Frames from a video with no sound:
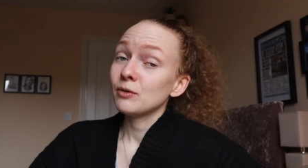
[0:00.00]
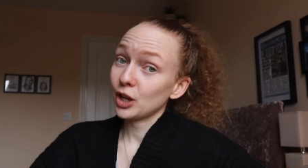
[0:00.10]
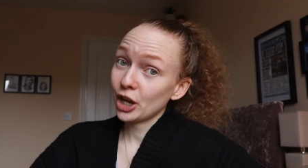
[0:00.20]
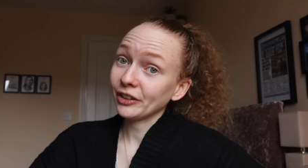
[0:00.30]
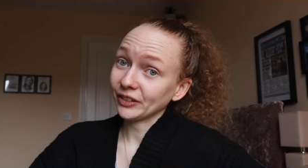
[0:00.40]

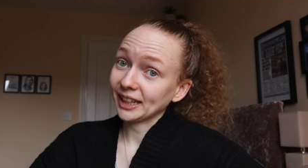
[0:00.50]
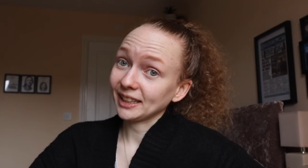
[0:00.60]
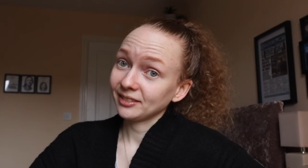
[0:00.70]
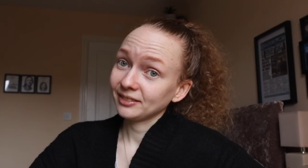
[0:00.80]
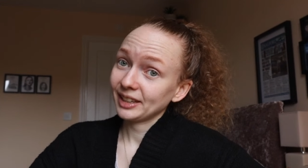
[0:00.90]

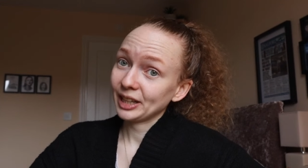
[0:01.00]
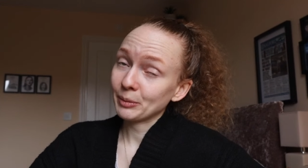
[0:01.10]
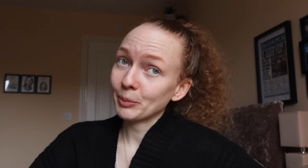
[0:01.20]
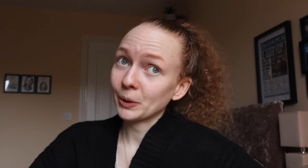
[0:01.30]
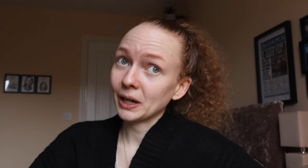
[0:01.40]
early in
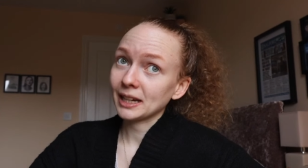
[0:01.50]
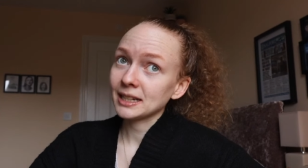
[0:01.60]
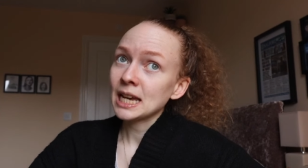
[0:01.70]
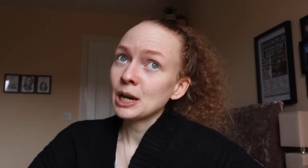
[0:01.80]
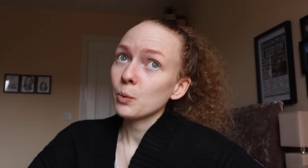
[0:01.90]
the
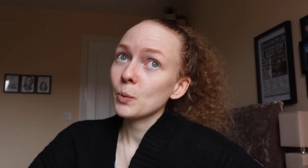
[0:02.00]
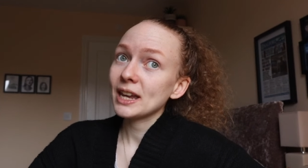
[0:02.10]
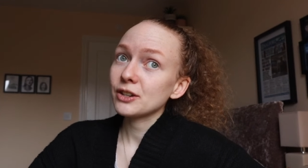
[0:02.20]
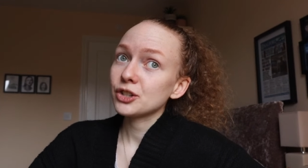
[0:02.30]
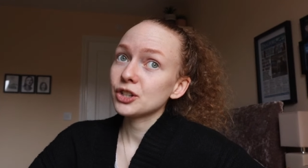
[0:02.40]
morning,
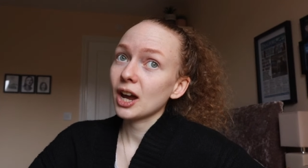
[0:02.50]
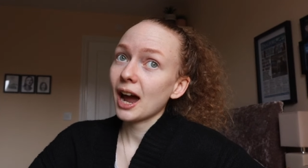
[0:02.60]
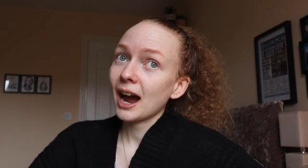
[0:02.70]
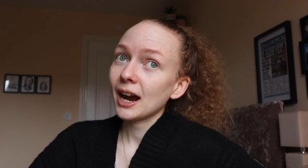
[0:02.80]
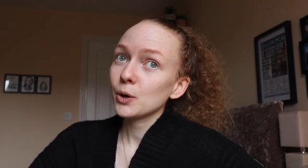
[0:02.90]
which
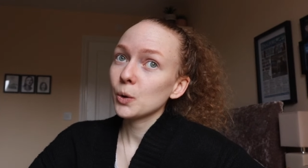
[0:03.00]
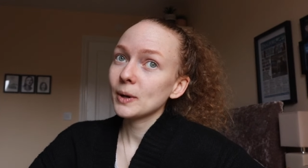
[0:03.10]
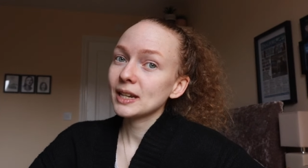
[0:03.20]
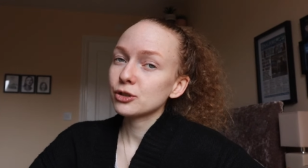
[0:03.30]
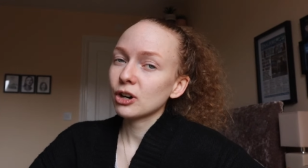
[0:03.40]
I
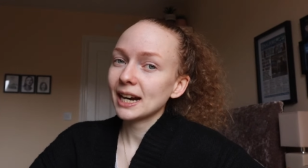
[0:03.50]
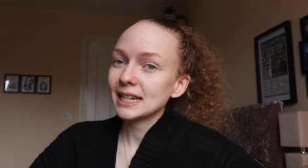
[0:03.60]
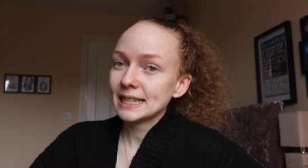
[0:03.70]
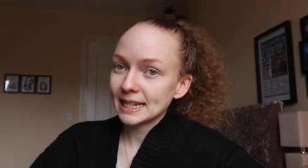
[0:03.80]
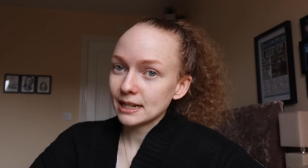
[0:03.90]
always try
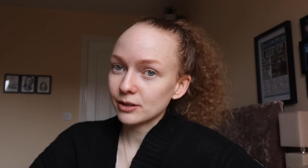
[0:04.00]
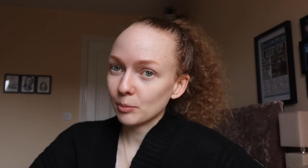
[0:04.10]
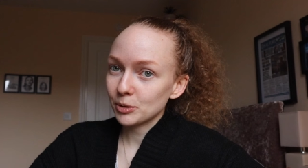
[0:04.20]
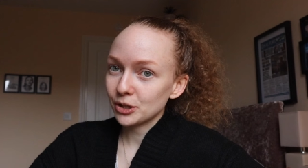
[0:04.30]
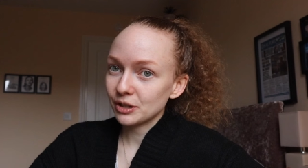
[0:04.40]
and seize
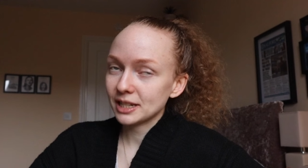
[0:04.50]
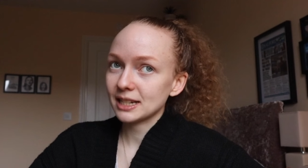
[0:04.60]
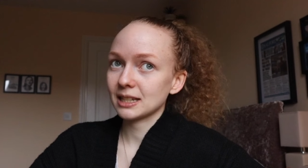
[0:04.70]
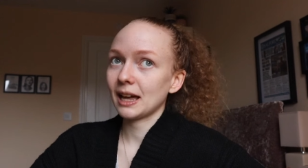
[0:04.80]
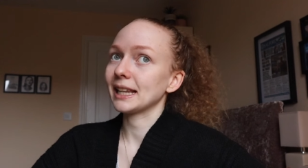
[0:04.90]

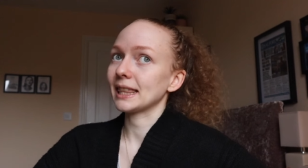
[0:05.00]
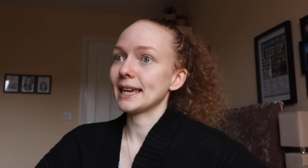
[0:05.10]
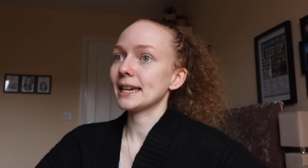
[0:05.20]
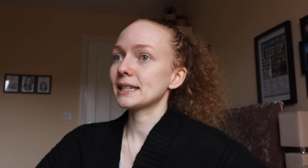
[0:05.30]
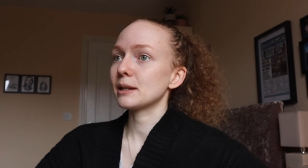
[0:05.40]
opportunities like
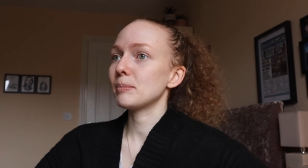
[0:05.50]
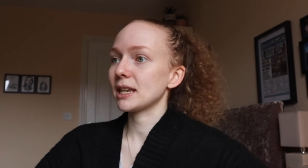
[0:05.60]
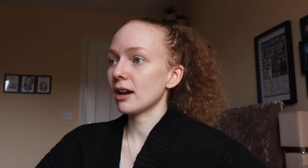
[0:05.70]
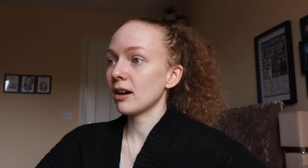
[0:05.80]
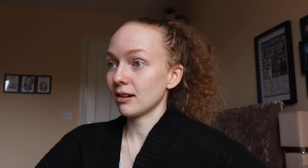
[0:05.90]
this,
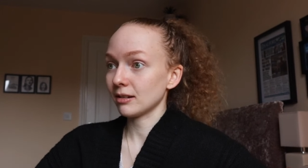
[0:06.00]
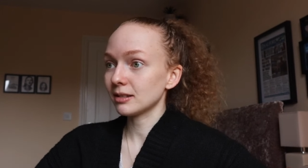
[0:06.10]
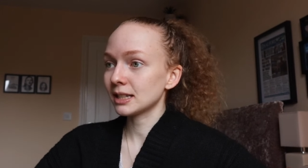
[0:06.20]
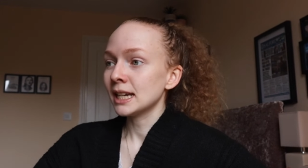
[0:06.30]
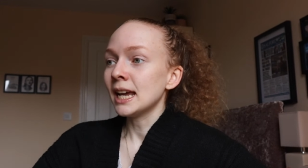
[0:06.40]

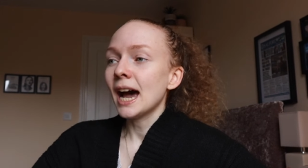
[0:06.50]
because